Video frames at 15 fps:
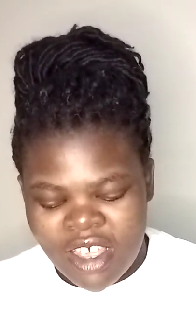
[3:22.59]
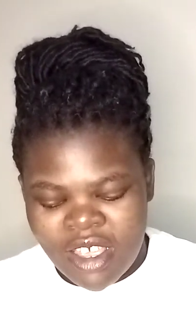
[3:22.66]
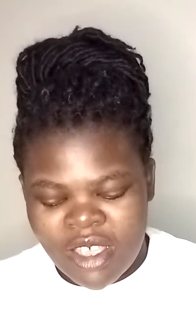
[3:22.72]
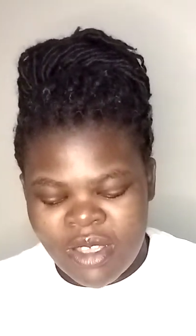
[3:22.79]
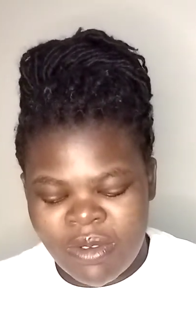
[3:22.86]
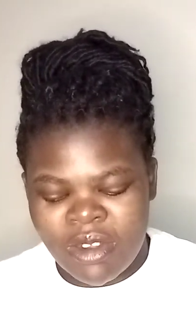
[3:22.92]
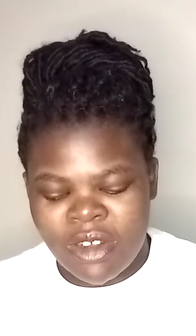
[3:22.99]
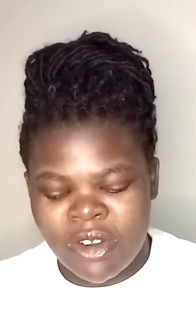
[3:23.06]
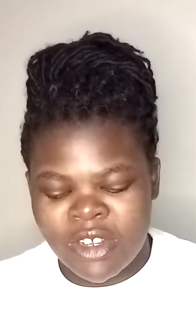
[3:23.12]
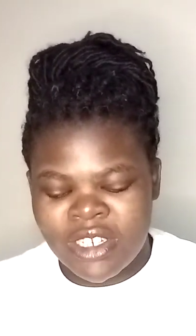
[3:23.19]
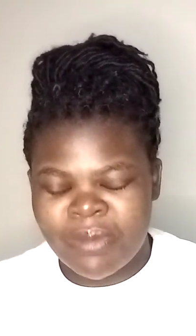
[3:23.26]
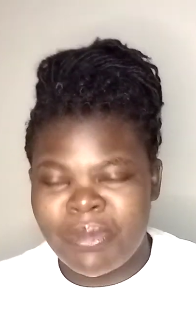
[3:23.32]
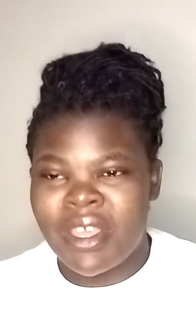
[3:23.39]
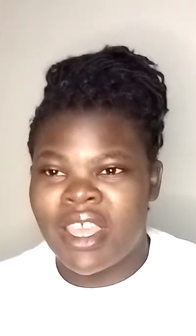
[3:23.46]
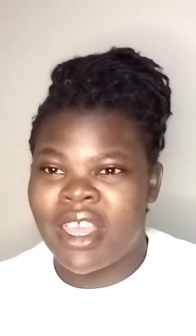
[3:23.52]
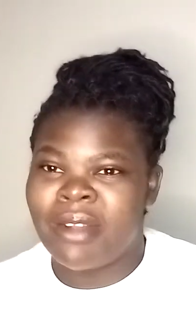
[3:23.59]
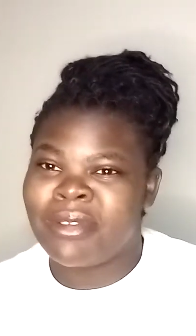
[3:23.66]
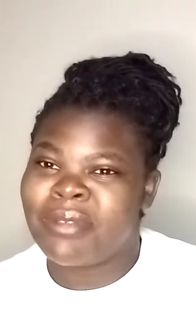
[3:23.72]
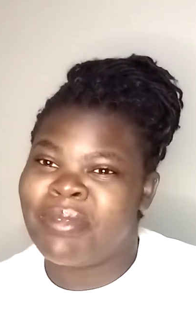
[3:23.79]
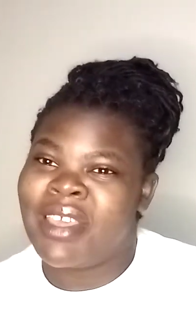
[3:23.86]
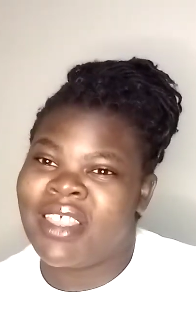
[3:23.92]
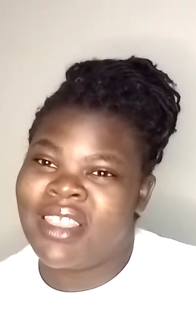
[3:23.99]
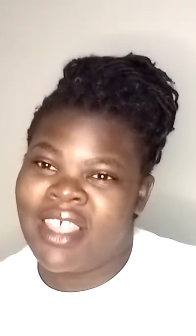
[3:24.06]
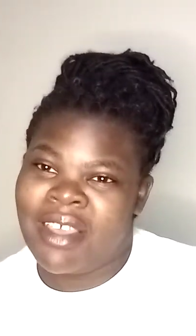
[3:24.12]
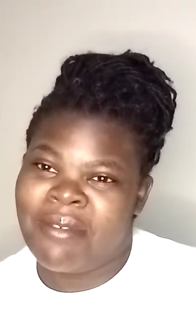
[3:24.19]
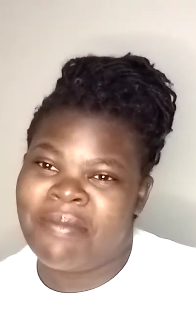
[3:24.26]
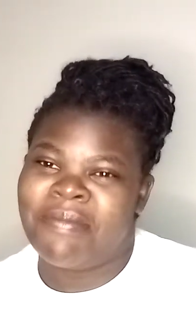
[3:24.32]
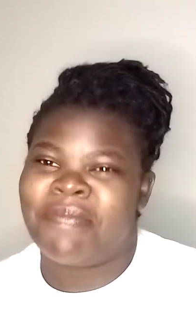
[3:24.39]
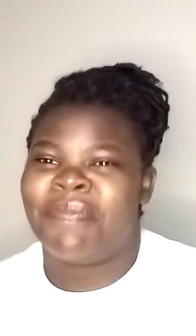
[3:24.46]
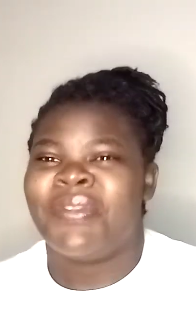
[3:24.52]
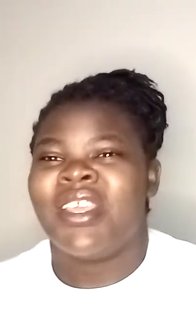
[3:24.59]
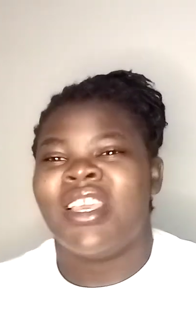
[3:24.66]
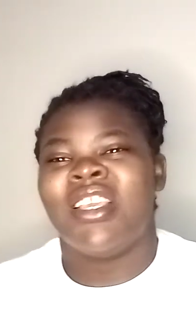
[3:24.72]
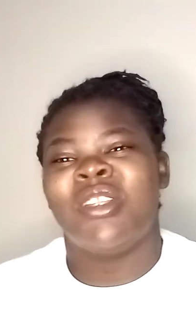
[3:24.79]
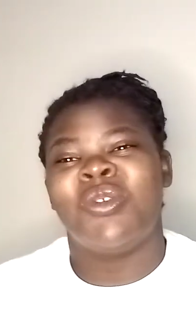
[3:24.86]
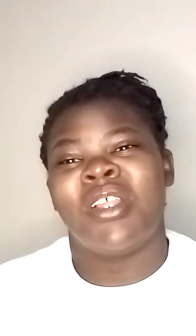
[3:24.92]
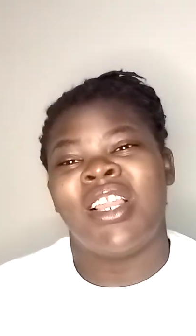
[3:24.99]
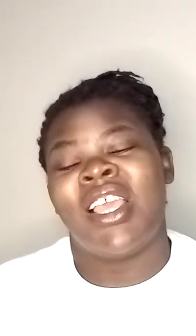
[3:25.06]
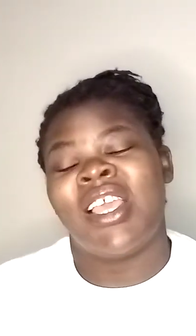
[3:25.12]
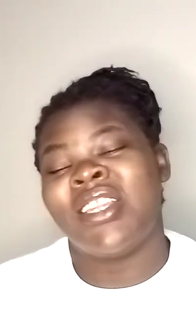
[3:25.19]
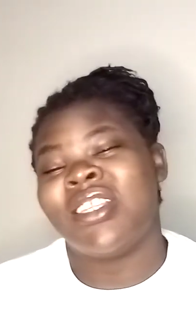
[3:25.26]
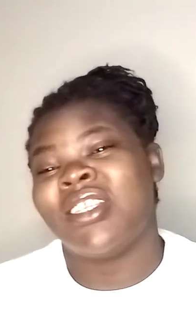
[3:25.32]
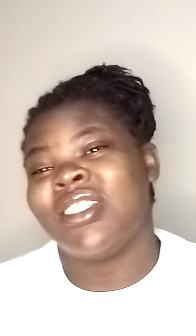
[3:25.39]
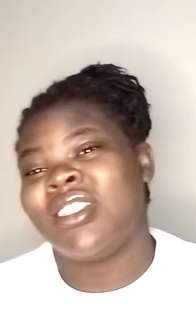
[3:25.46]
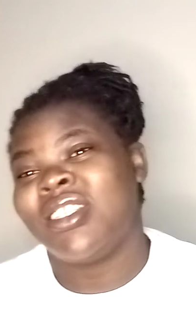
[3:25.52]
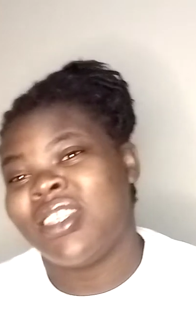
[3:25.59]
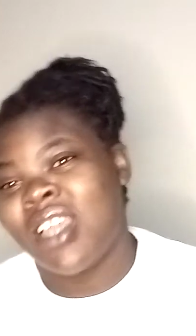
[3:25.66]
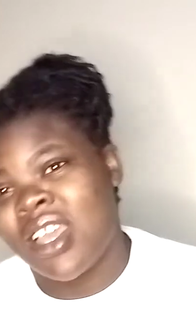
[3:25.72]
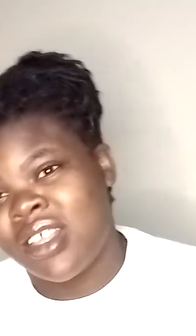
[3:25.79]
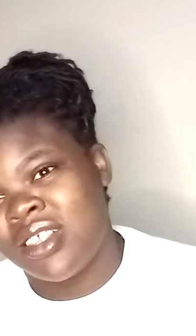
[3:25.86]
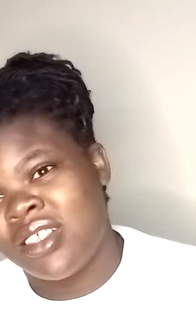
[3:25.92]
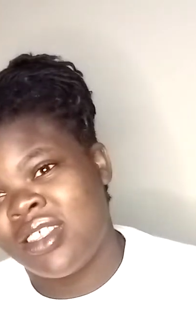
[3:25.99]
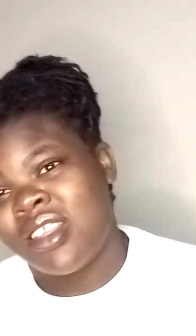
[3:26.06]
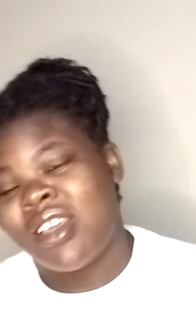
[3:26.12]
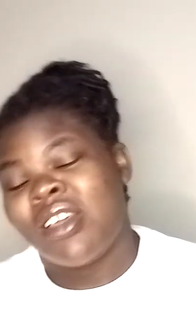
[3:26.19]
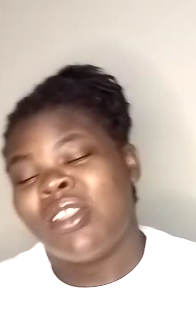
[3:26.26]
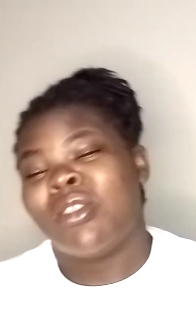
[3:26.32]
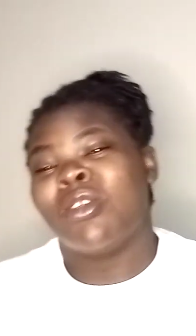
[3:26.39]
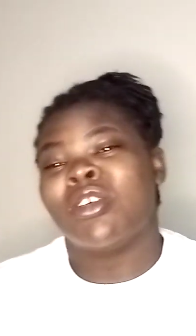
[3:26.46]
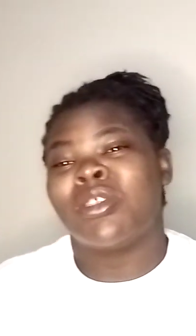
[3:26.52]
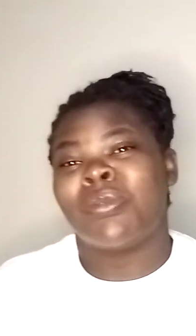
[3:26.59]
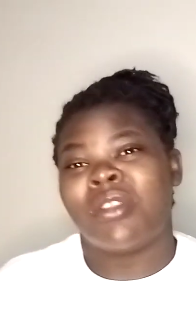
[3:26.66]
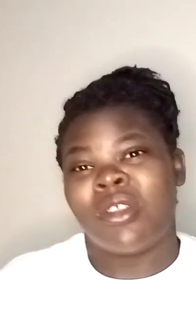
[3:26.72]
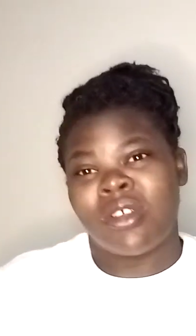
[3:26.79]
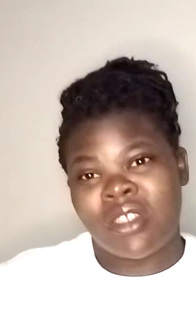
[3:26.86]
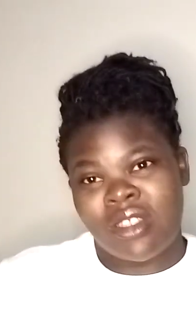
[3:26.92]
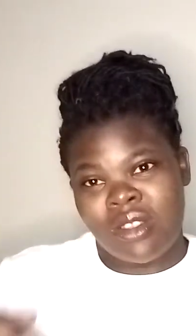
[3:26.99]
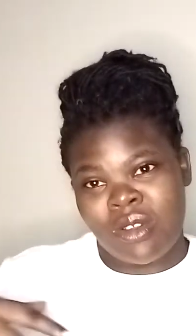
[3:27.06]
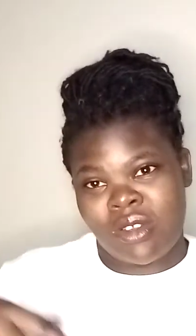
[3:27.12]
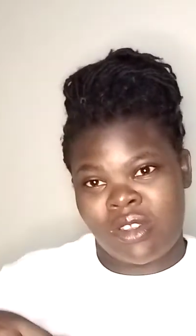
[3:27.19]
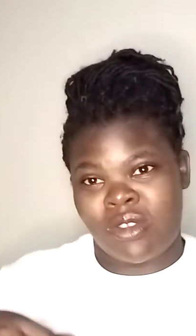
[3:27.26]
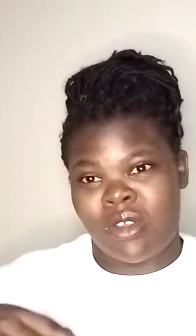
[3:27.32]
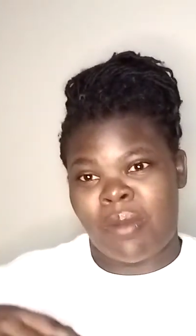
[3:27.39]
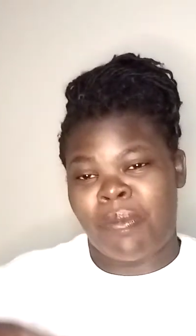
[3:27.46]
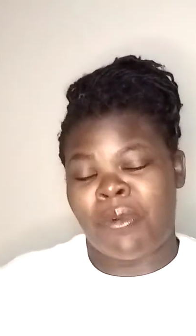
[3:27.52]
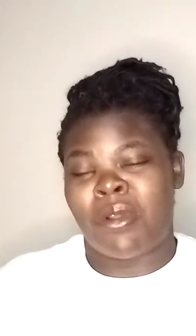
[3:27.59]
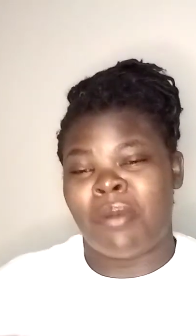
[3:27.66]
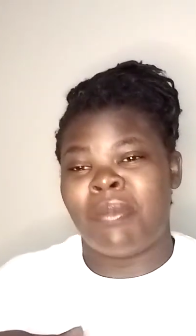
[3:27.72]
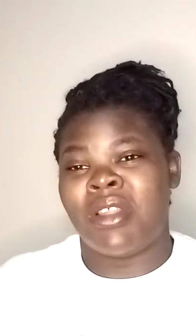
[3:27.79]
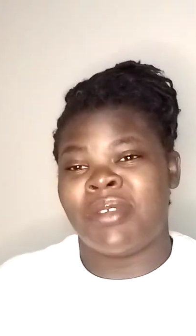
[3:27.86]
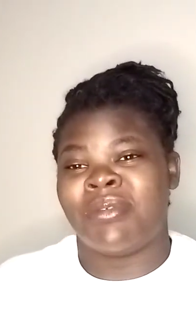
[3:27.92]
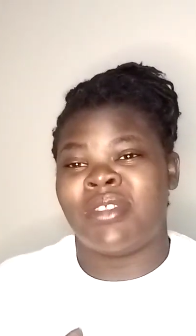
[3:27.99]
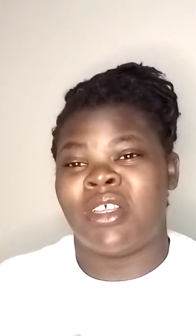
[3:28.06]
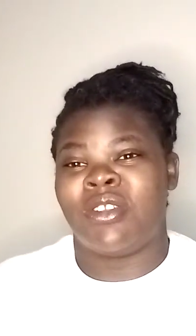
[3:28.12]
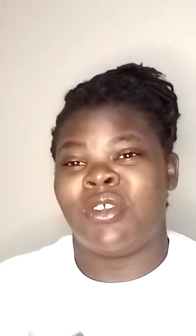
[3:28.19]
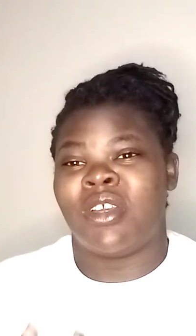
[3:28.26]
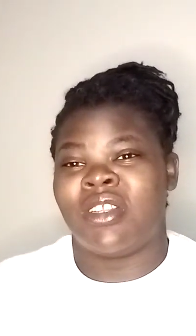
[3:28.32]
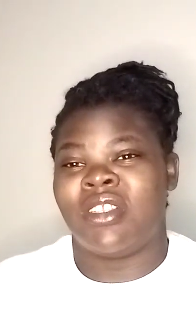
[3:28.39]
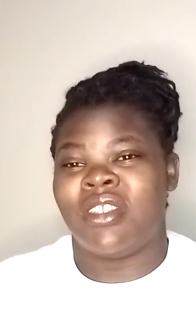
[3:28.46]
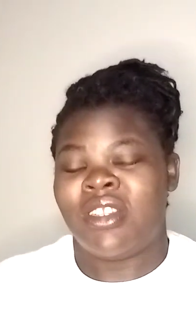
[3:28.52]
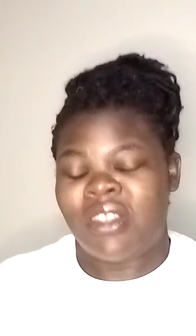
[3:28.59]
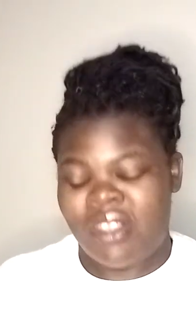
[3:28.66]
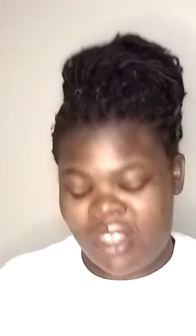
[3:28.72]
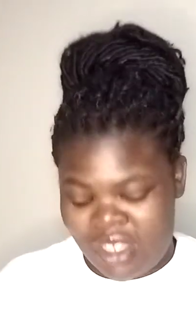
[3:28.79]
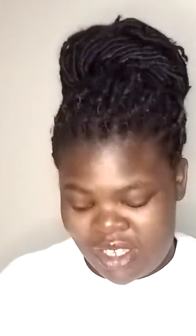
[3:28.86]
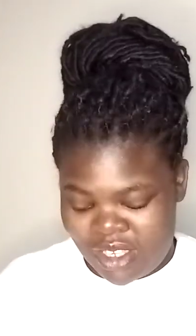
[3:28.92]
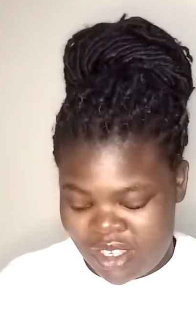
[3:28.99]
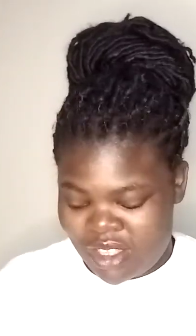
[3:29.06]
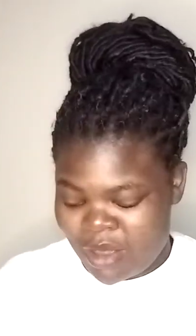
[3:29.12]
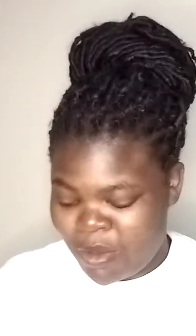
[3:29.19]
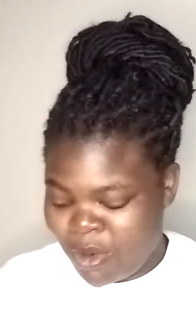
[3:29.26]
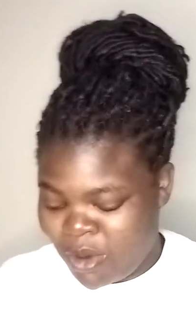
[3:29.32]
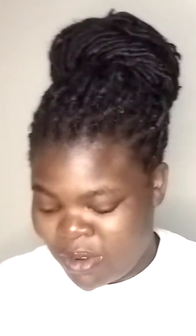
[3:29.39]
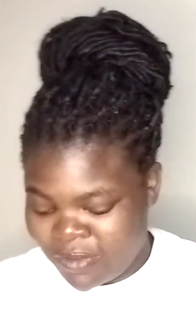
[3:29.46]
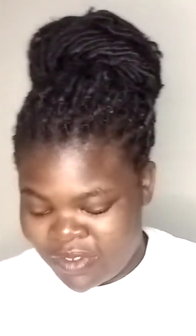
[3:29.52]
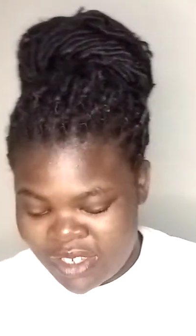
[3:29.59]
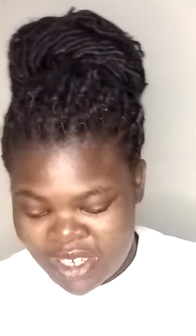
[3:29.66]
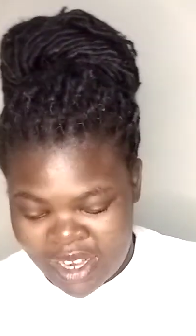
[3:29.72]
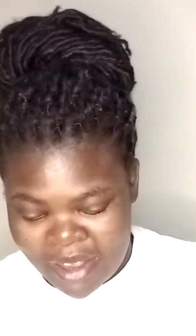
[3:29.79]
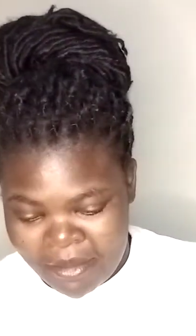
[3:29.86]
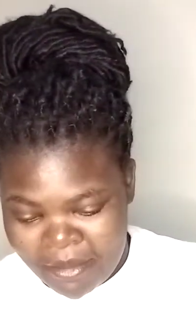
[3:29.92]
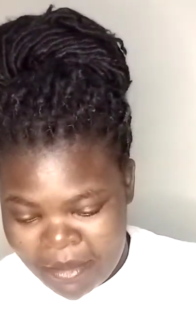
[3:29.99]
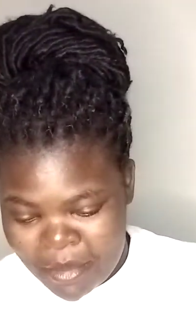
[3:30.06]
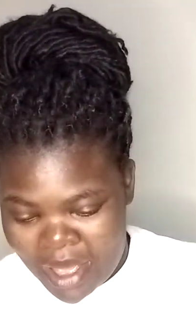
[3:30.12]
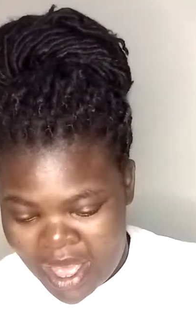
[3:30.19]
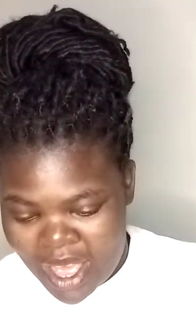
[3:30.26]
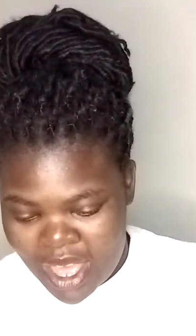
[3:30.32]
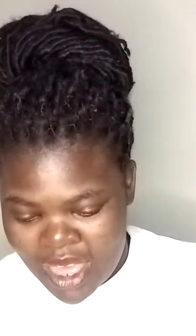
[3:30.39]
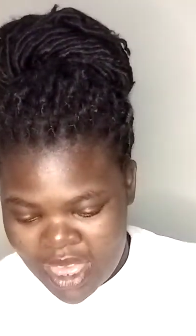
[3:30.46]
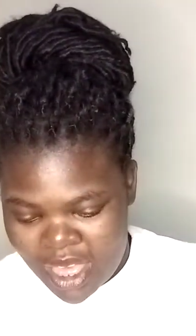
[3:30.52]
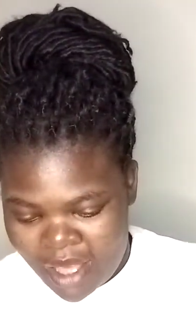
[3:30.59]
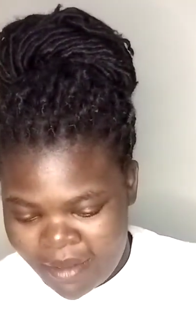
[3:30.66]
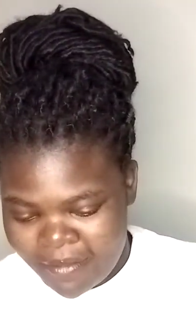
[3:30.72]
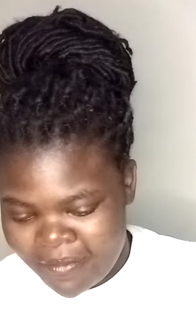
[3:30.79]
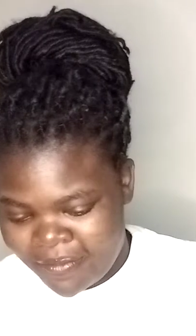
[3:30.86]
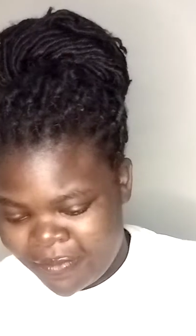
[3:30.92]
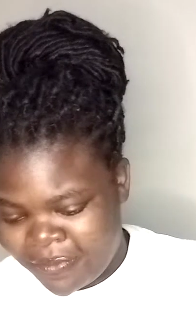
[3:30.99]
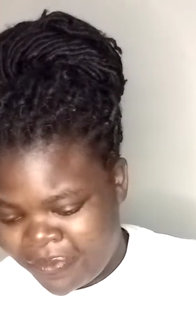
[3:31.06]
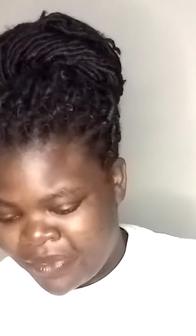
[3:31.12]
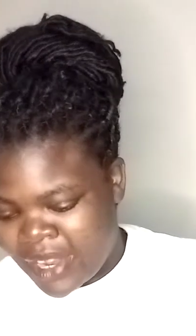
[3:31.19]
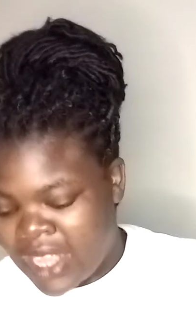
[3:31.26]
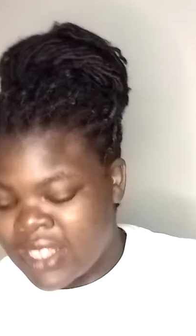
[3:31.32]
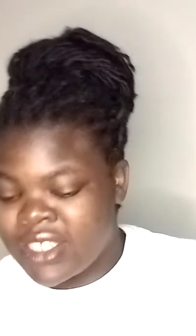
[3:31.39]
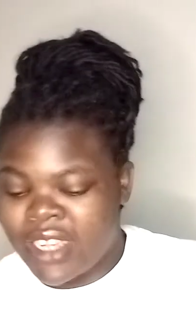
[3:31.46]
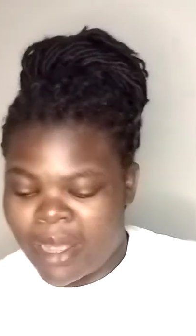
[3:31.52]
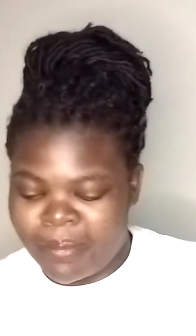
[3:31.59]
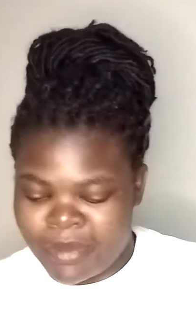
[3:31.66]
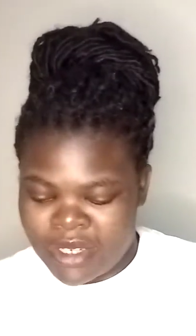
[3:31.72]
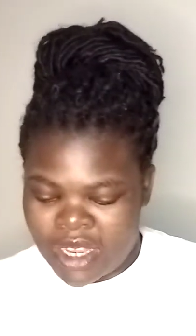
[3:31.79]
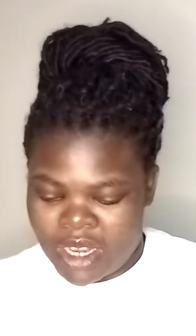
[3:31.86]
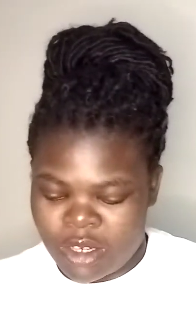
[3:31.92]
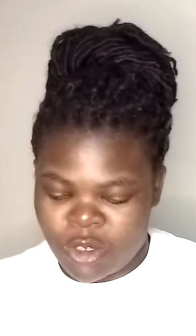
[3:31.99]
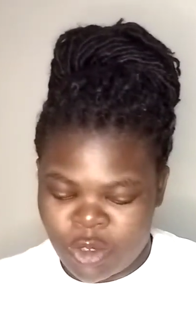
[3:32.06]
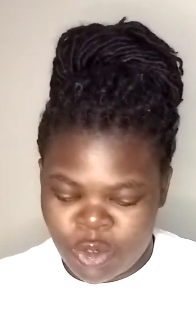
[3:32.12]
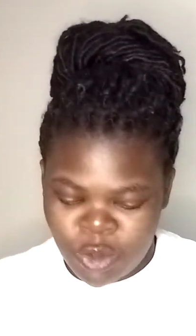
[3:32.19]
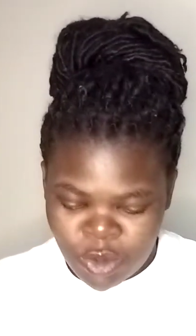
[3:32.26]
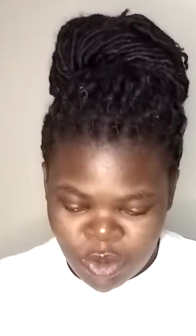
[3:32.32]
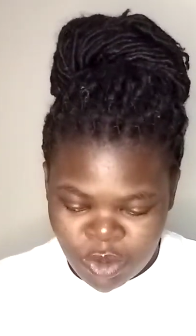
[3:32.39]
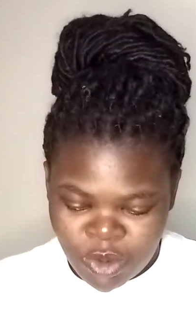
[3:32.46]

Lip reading: He will not be helped by them. It will end in tears. Those your problems that you are, this is the book of Jeremiah, chapter 2,